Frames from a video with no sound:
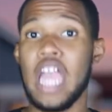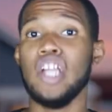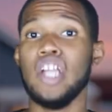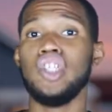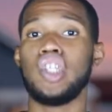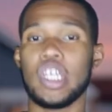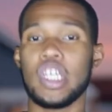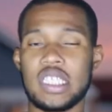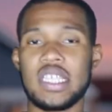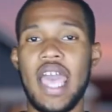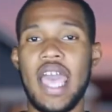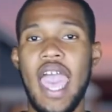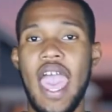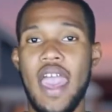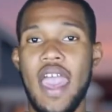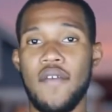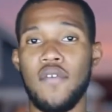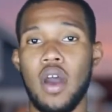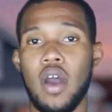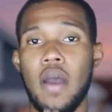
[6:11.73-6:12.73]
just to
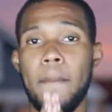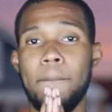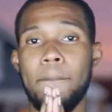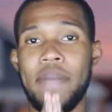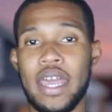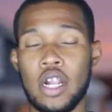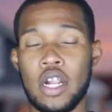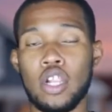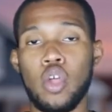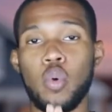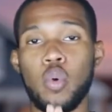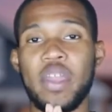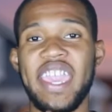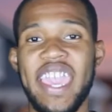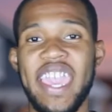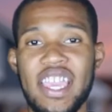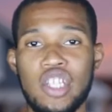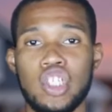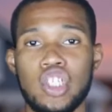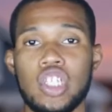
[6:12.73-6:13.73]
have a better
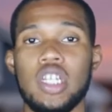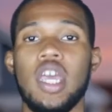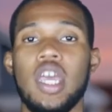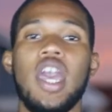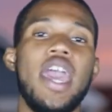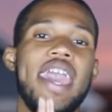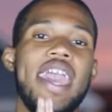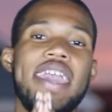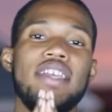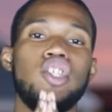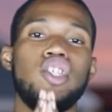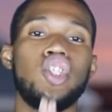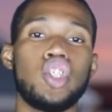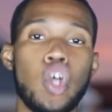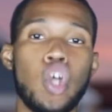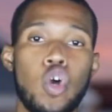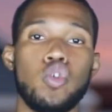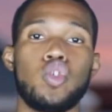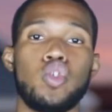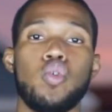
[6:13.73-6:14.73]
location, it
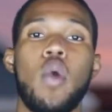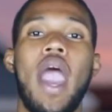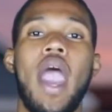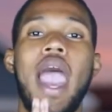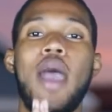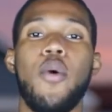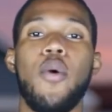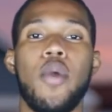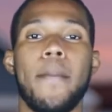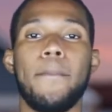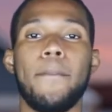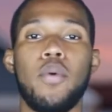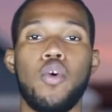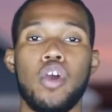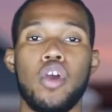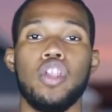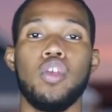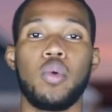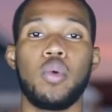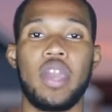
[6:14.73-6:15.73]
shows you how
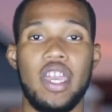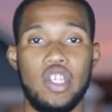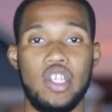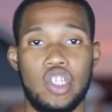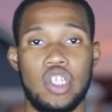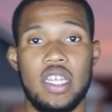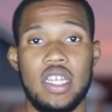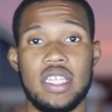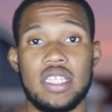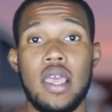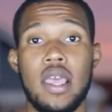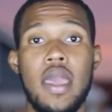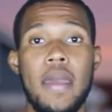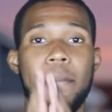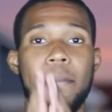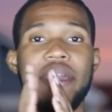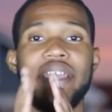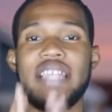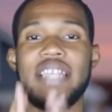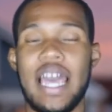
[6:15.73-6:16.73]
important location is.
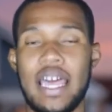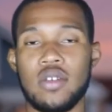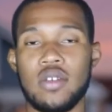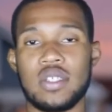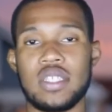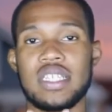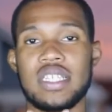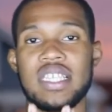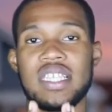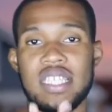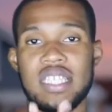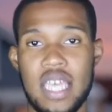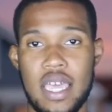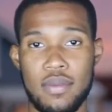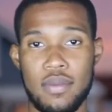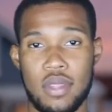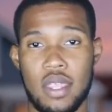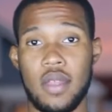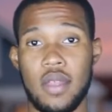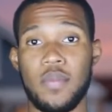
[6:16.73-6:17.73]
McDonald's does the same
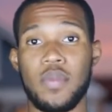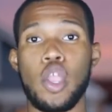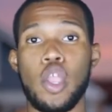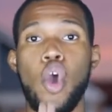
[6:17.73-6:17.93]
thing.